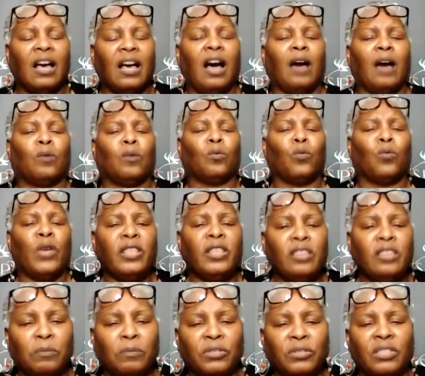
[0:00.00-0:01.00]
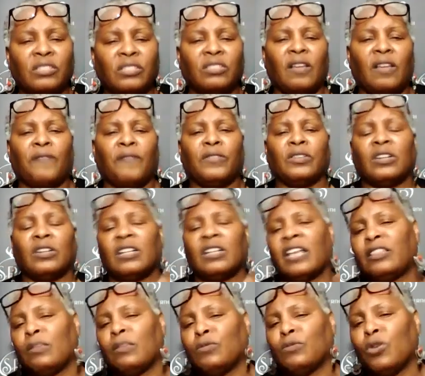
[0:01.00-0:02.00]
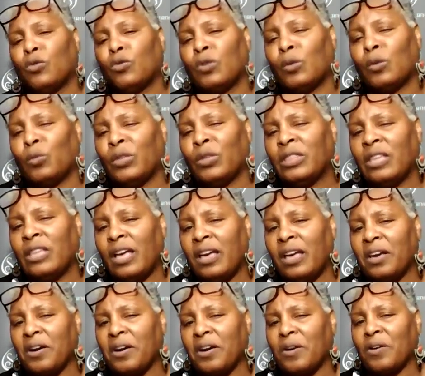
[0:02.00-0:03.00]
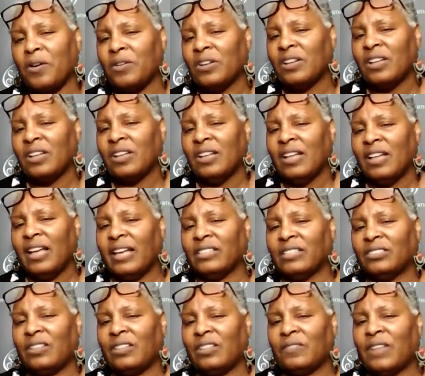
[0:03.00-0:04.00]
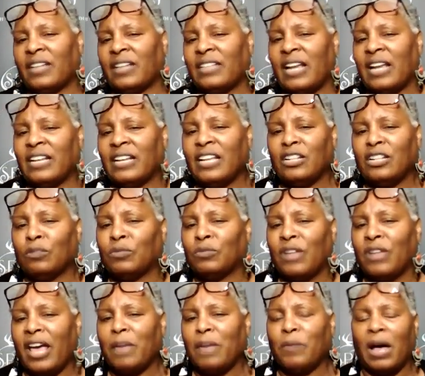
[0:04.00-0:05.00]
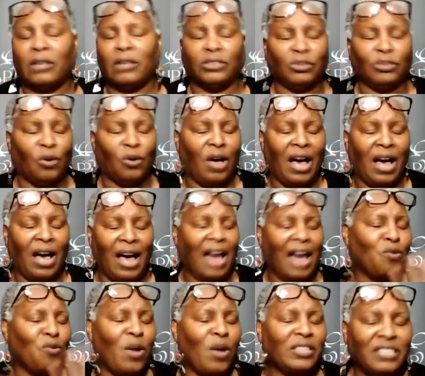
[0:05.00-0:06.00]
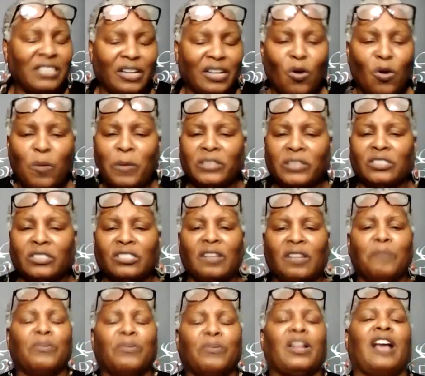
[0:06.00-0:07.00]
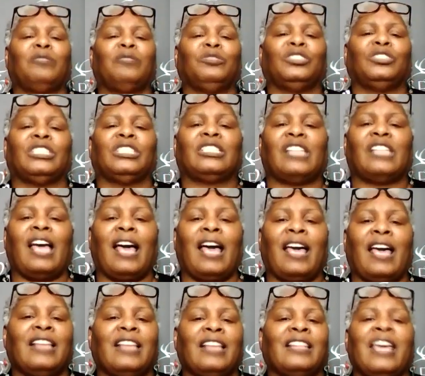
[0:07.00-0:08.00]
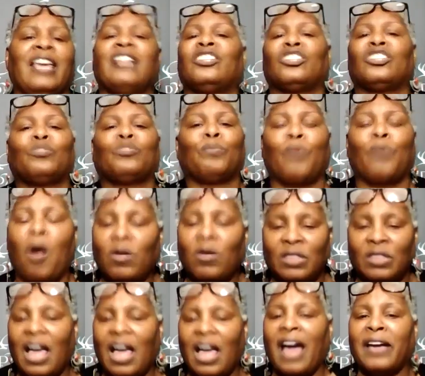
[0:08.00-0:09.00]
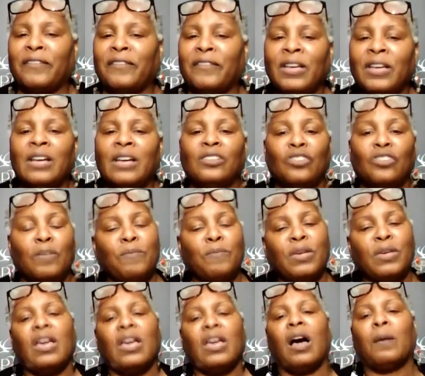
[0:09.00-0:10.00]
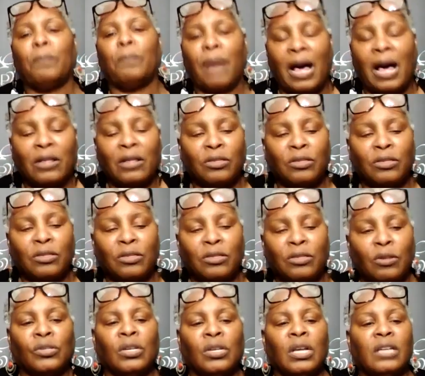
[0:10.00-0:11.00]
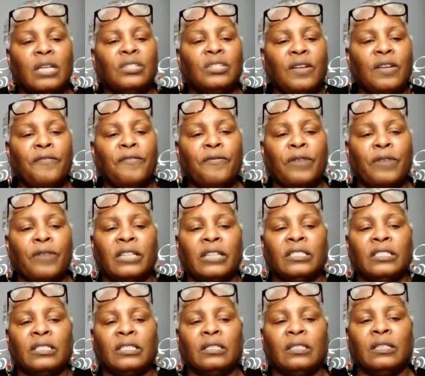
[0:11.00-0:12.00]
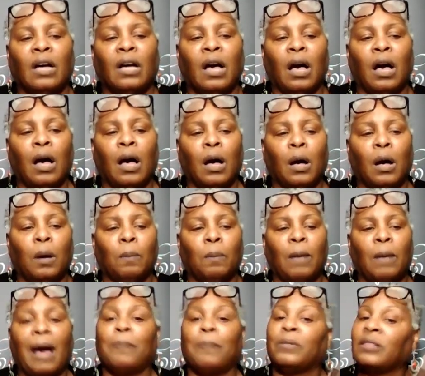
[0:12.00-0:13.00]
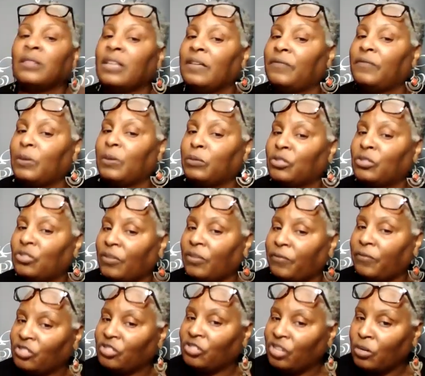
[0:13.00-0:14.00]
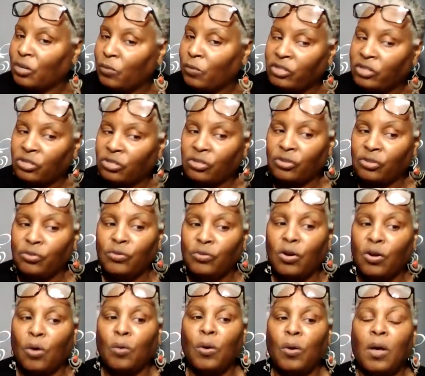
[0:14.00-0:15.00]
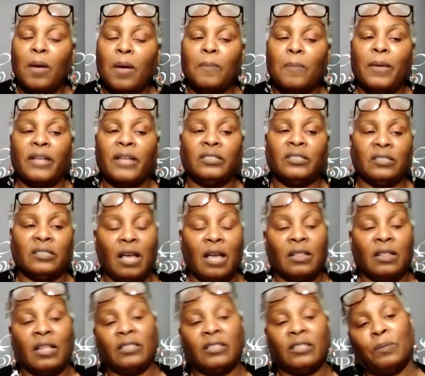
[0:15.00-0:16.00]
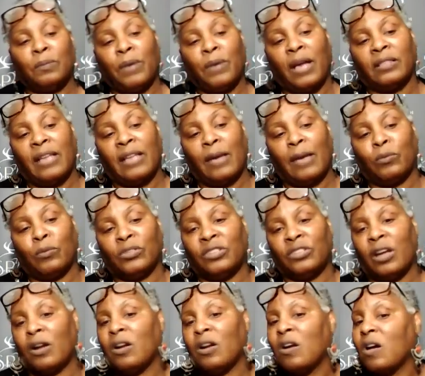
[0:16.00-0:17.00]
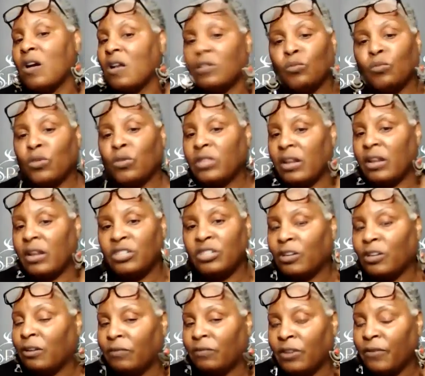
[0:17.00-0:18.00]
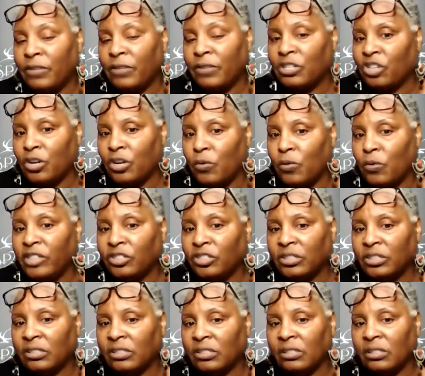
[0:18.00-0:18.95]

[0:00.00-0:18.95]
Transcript: rhythms and stuff, and to let them know that we're there and stuff like that, and get the name out. So I know I said a whole bunch of stuff, but it just brought life to me about those different, I believe it was different generations. You know, best tell us about that. Were there different generations?